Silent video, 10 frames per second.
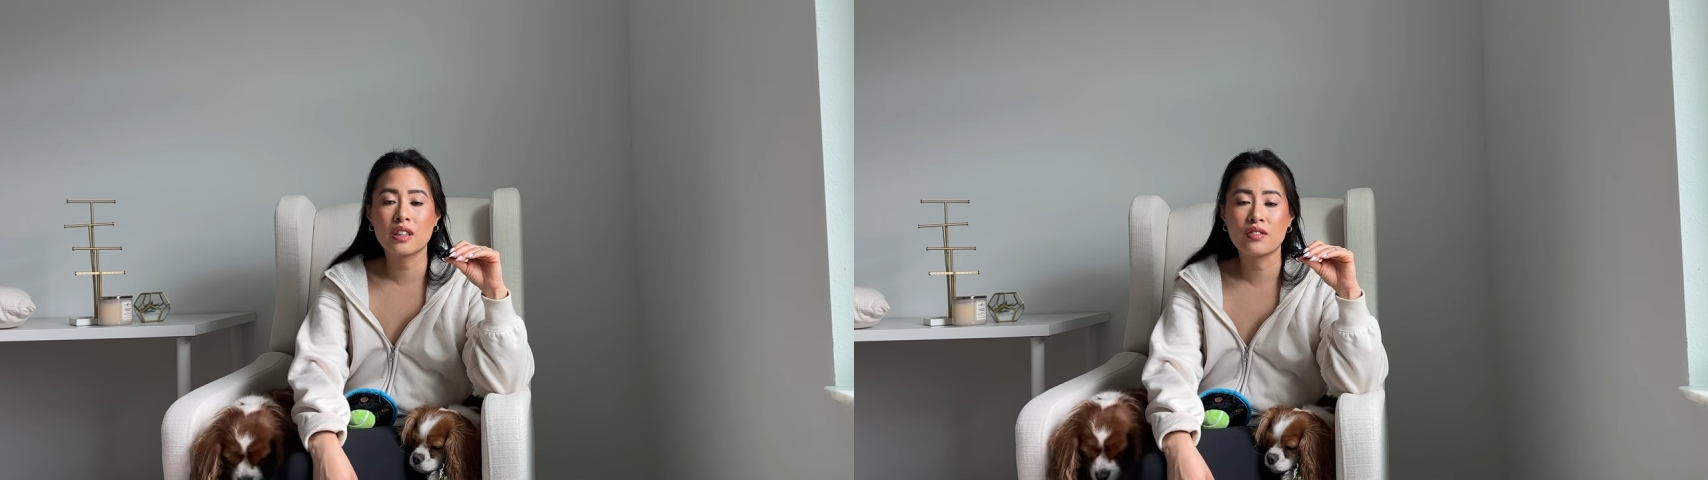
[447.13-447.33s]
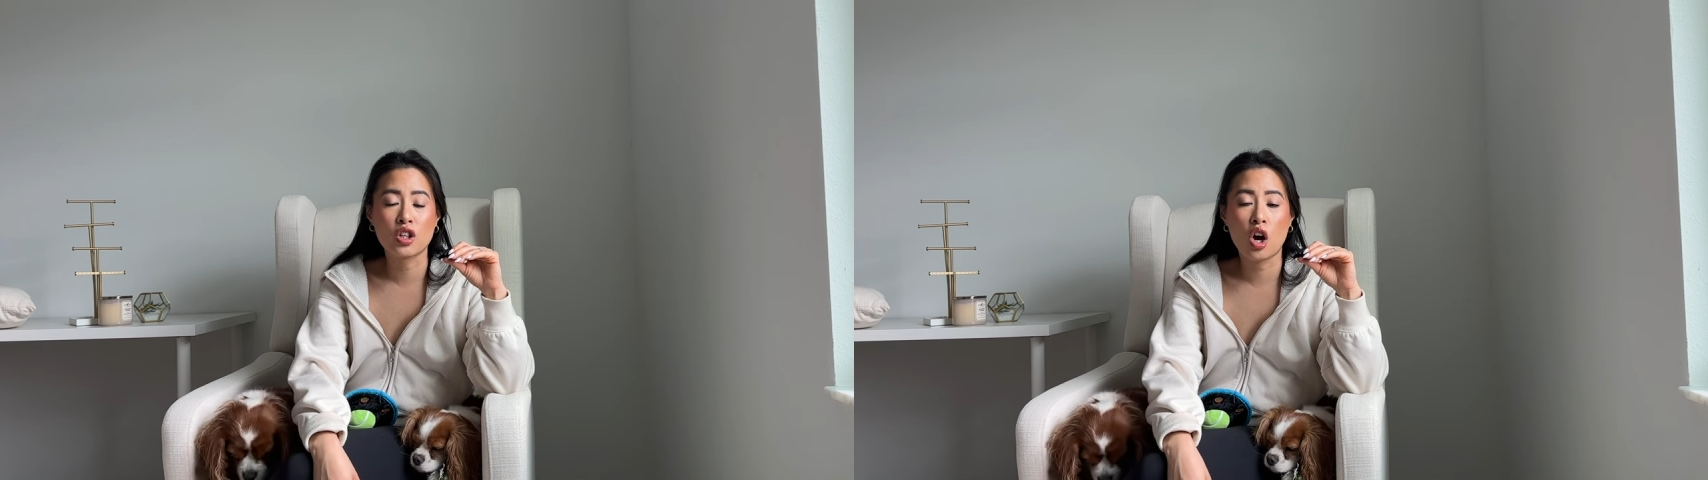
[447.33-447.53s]

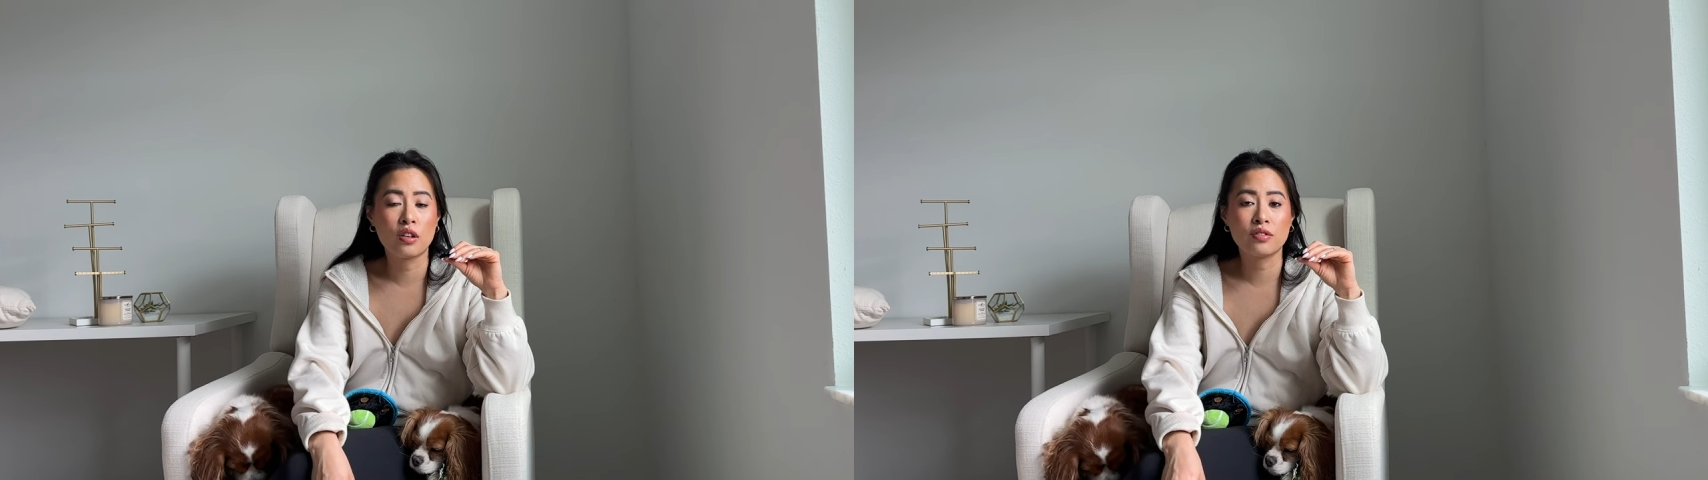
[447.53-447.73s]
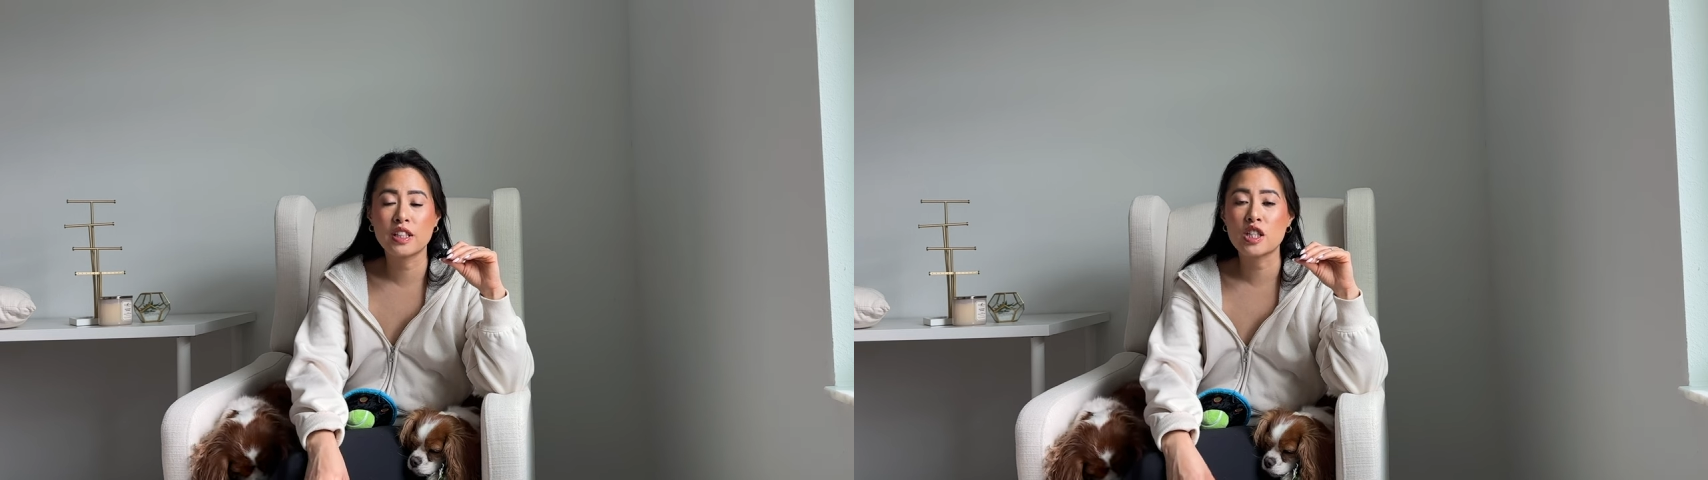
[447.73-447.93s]
even
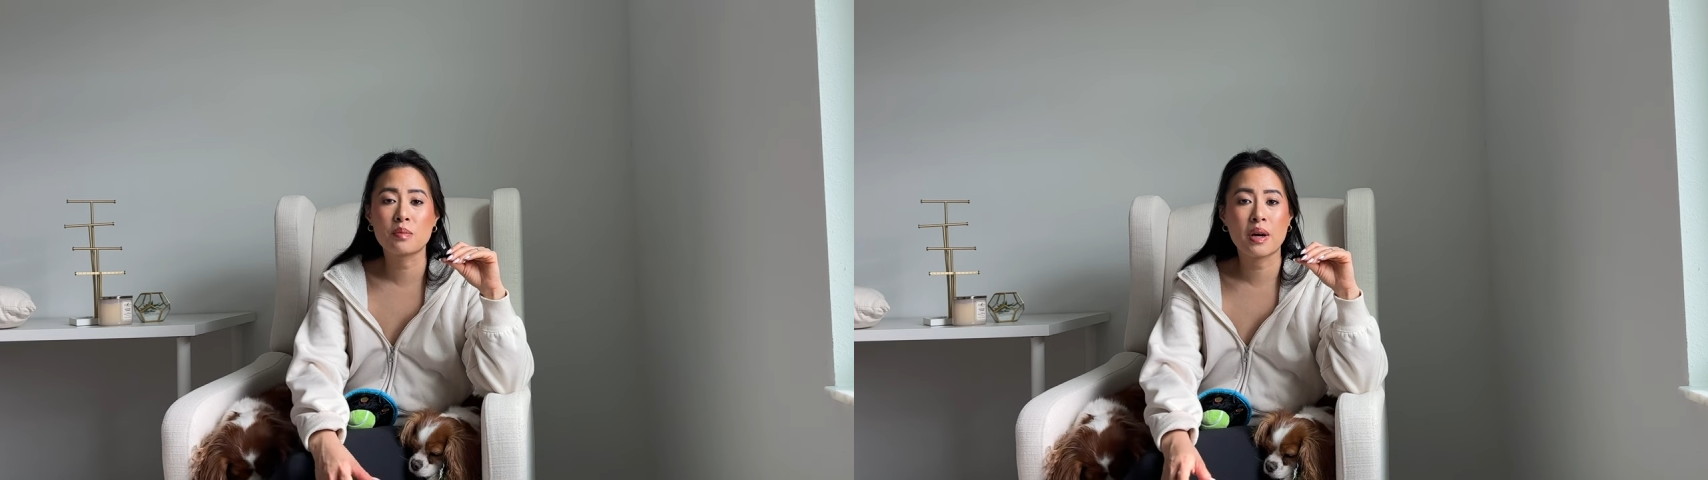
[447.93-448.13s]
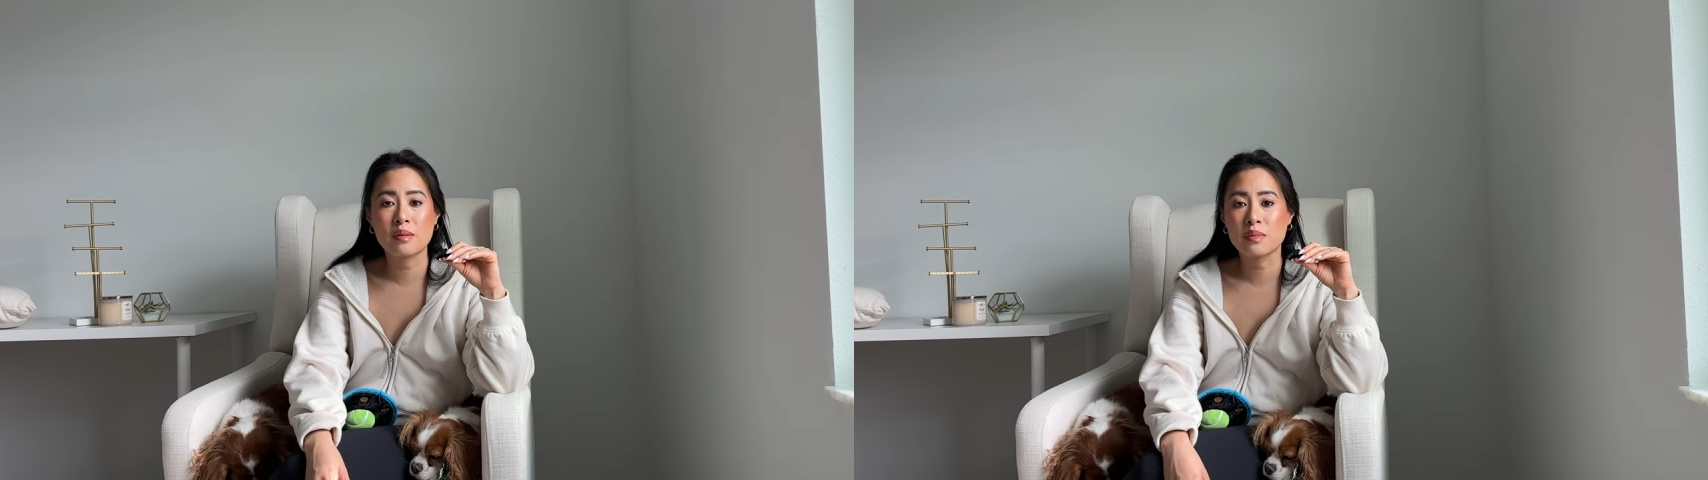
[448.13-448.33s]
off leash
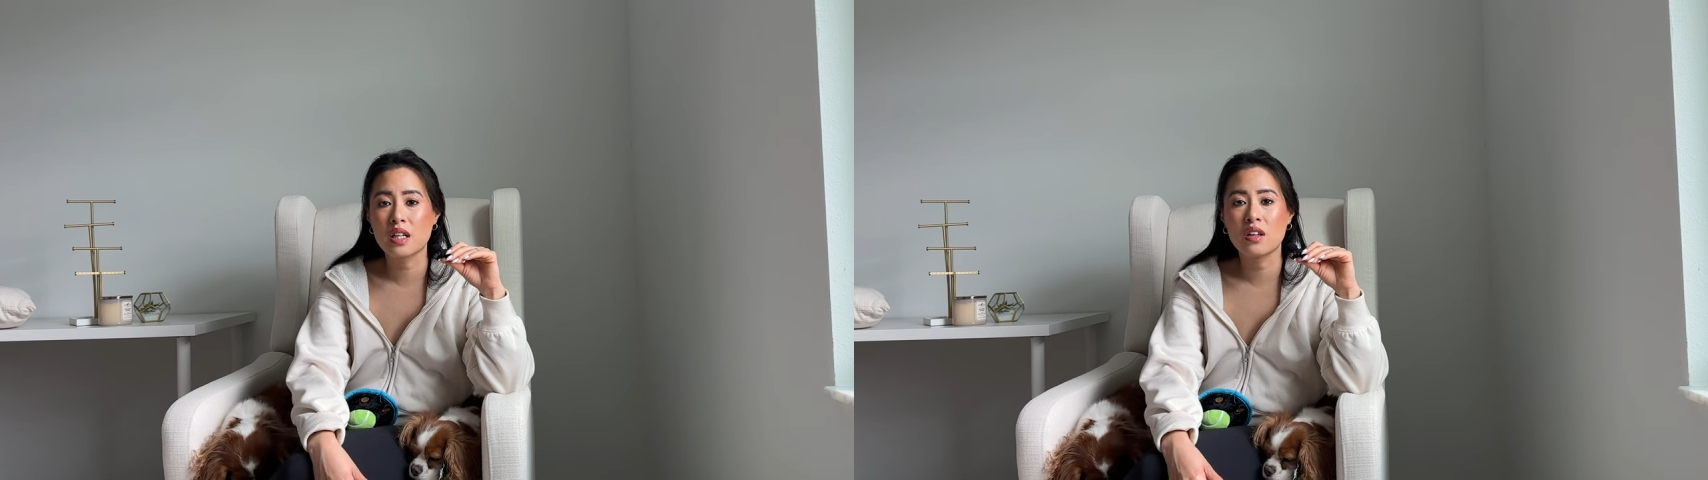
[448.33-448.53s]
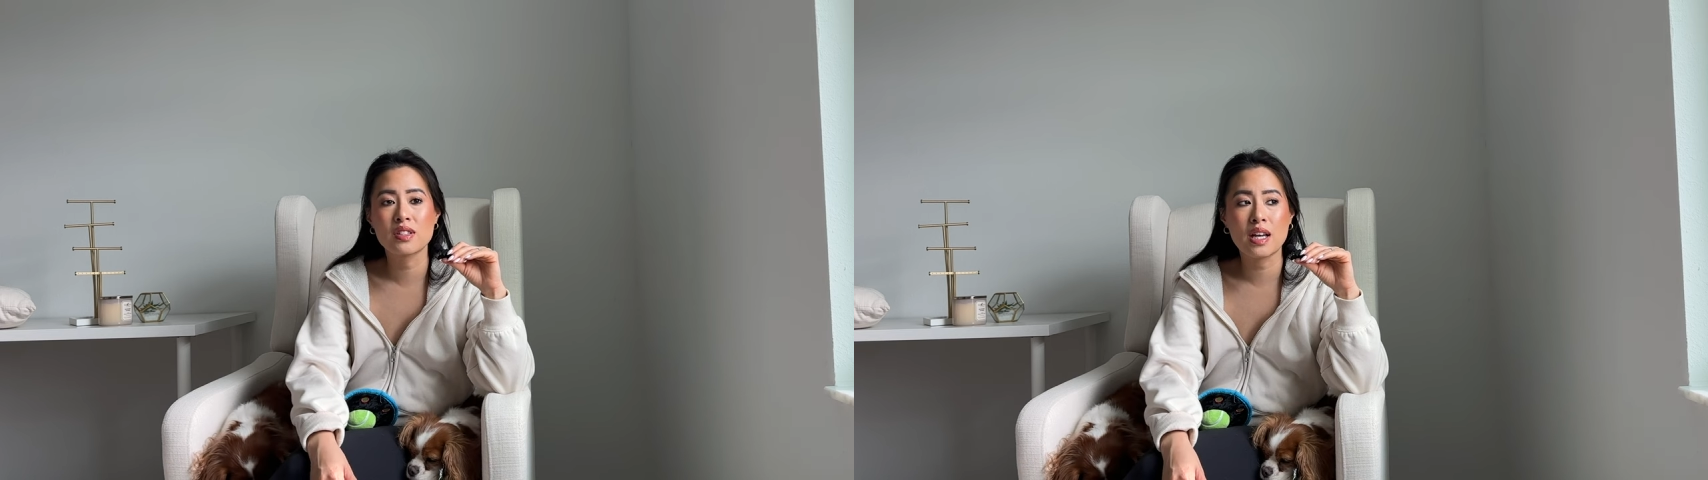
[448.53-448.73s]
by
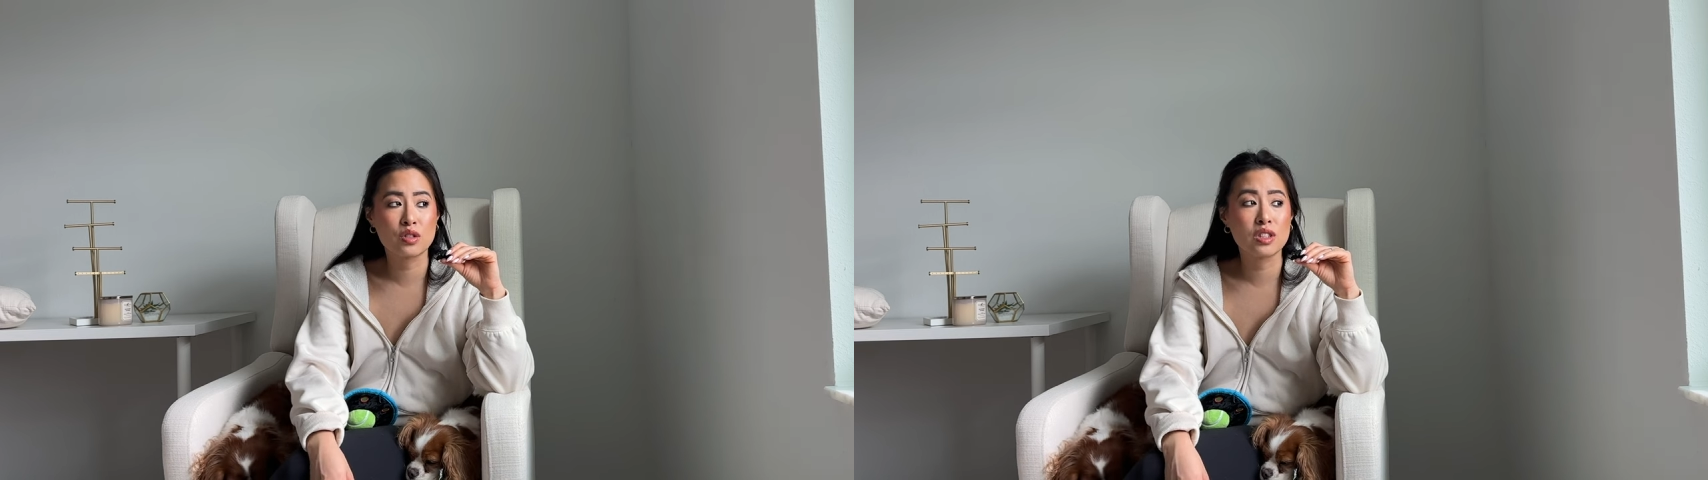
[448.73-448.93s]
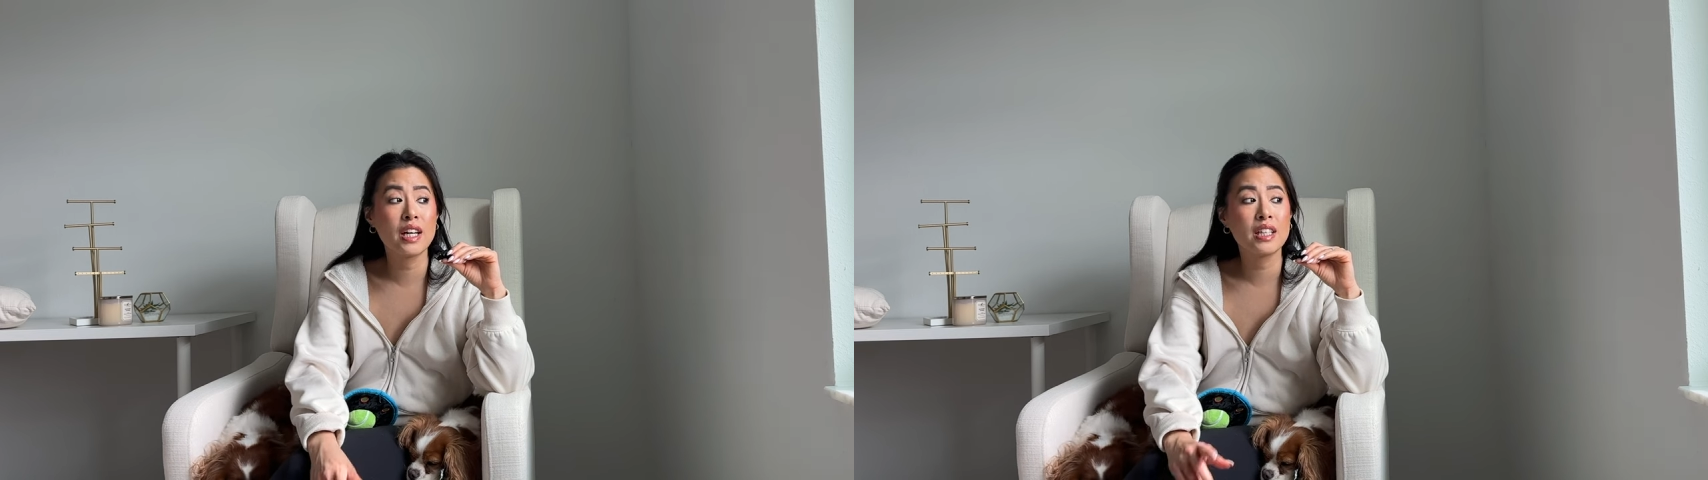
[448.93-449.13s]
themselves
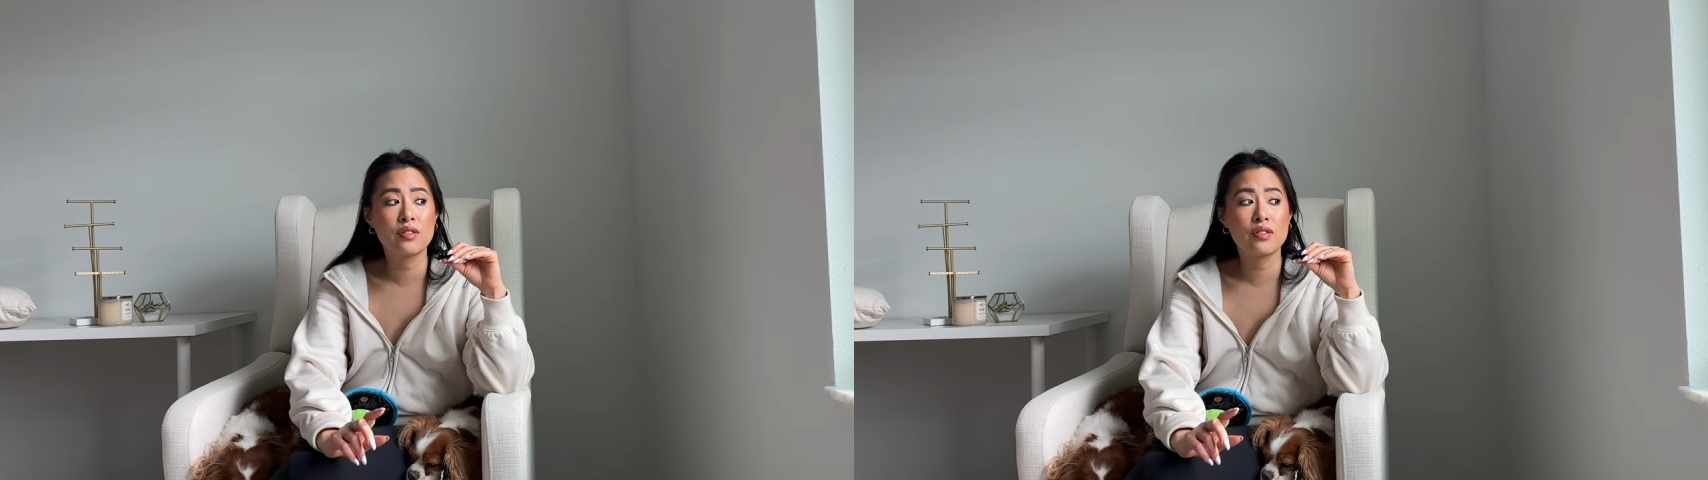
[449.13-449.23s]
outside,